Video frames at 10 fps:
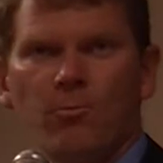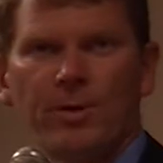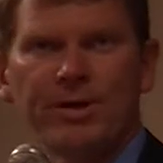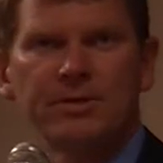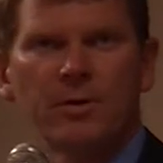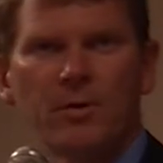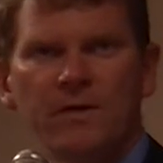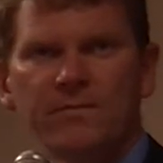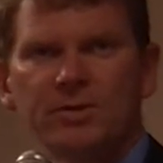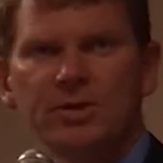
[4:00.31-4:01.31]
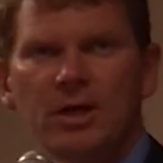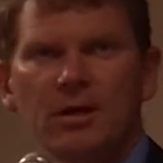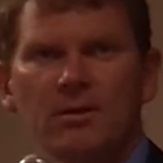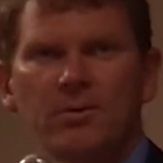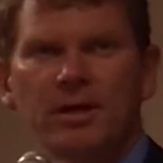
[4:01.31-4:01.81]
married to my wife,
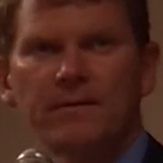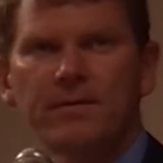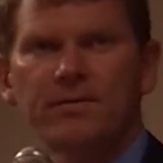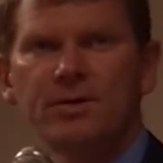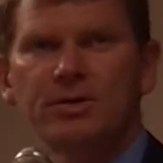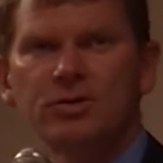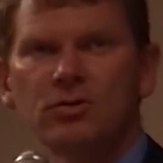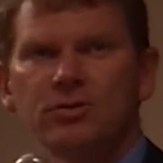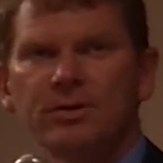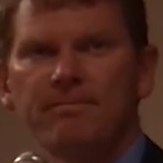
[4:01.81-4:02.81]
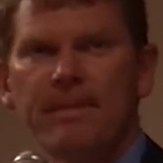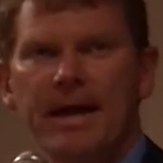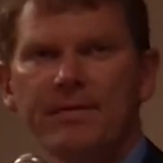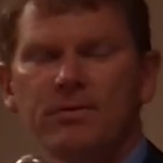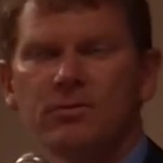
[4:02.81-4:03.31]
Michelle. We have 3 children,
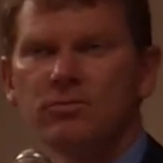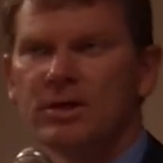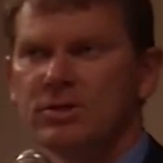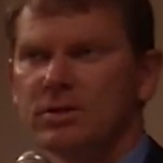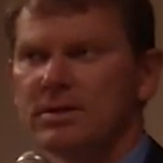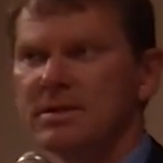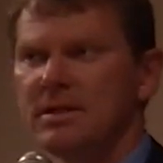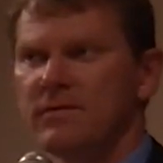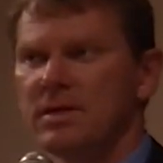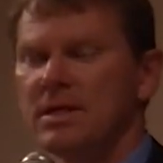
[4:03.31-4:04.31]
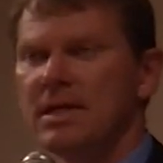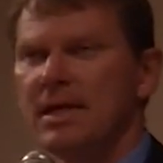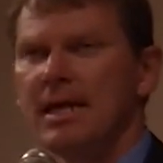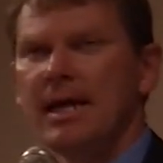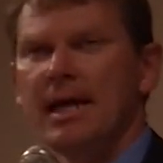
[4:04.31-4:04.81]
Matthew, Rachel, and Stephen.
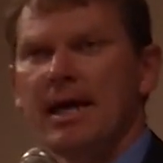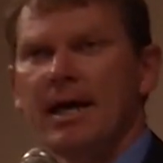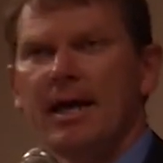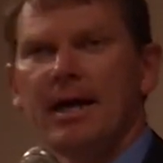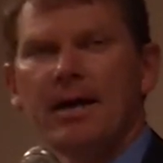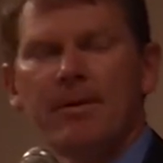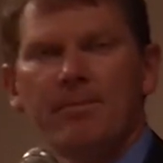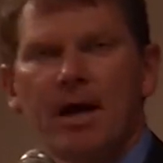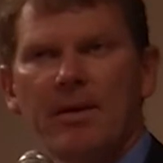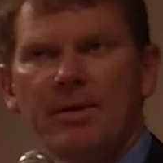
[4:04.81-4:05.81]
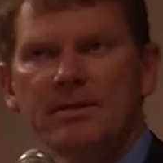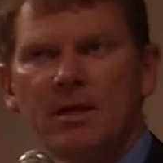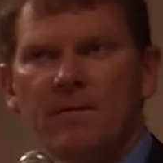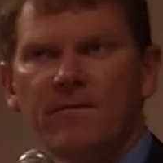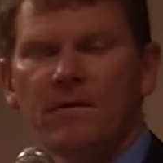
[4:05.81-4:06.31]
I
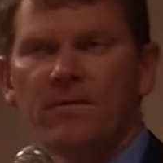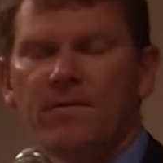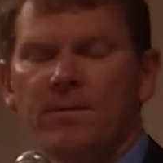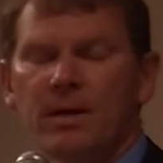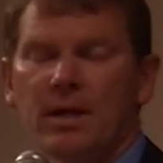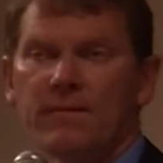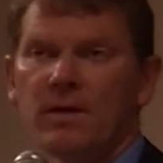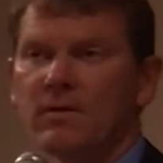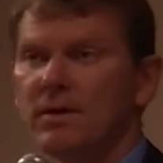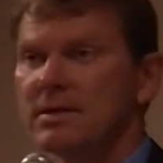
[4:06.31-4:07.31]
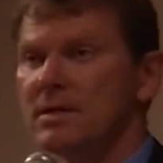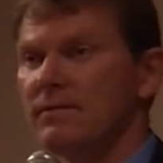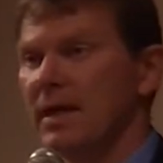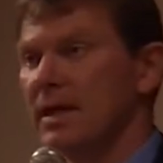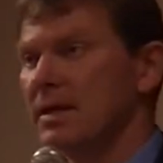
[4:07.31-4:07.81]
myself have been a lifelong
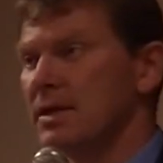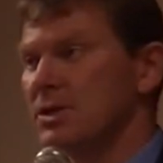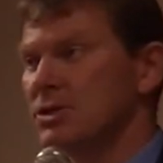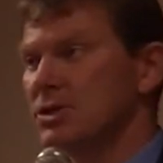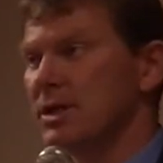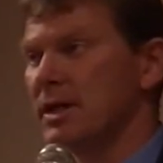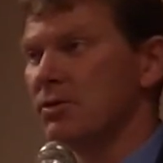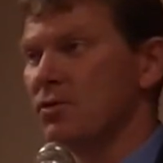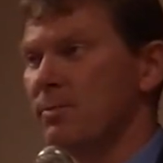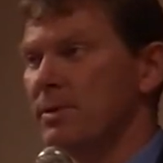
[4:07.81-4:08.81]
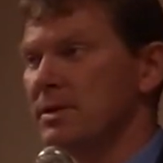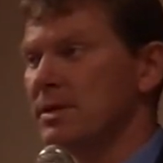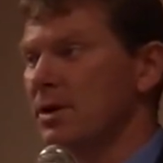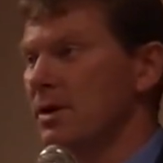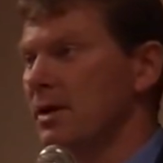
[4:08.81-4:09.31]
resident of Antigonish. I grew up in
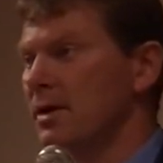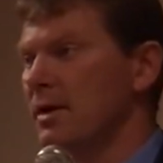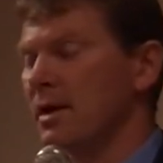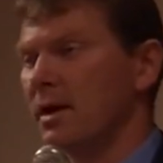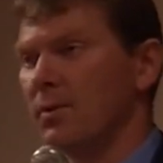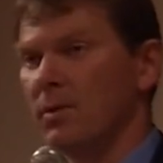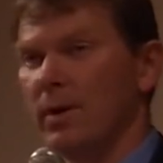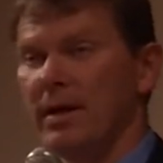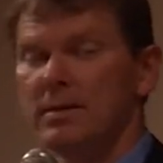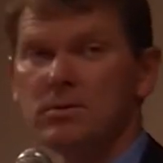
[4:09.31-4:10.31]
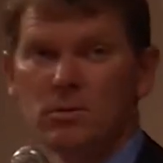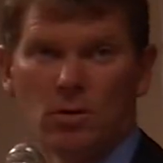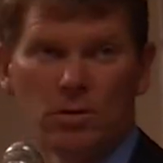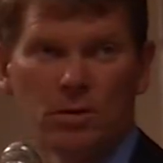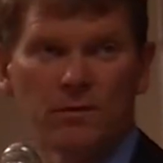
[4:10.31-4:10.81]
this area. I went away to
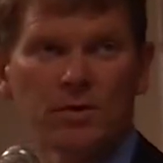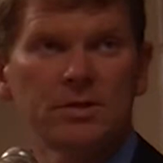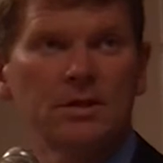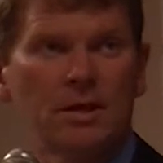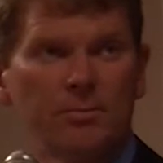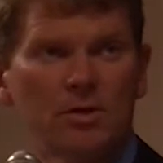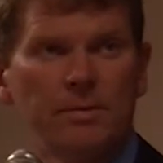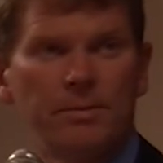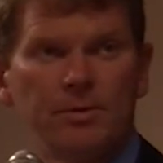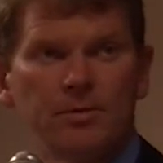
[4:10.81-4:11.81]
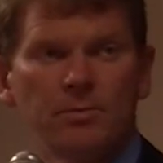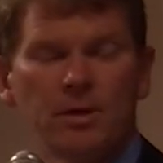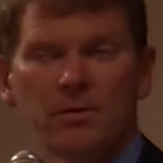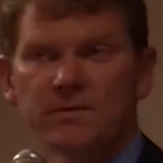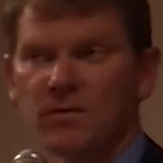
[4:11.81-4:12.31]
go to university like most people do,
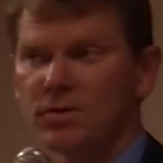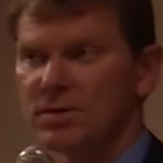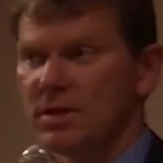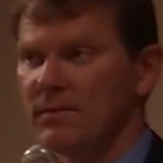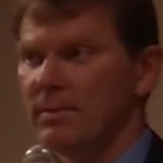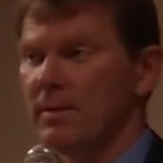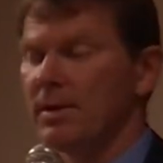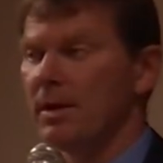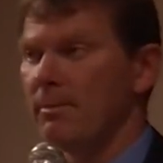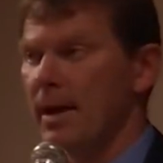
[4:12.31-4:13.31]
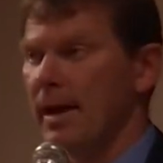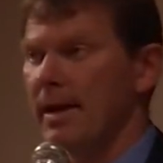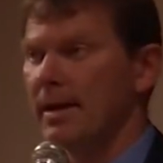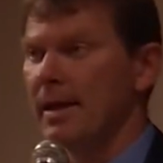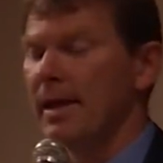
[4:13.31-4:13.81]
but I was fortunate enough to be able to come back.